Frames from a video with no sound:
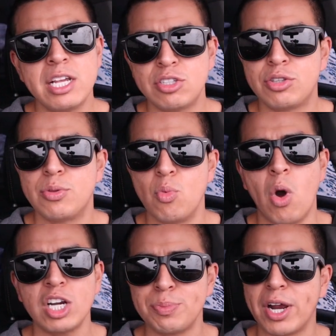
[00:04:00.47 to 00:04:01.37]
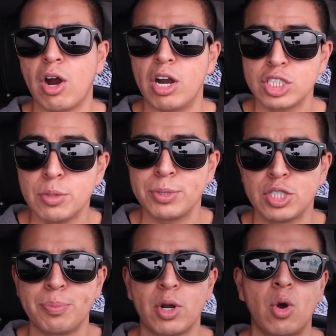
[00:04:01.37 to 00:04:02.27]
need to wash my car super
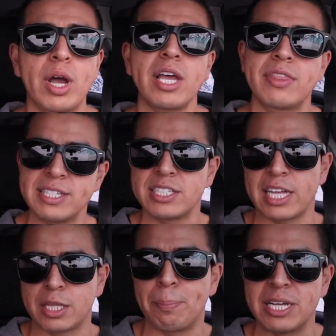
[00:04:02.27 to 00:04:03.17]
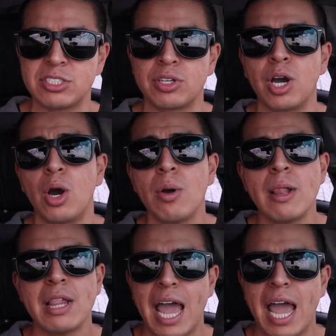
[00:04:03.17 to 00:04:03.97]
super quick this is like the place to go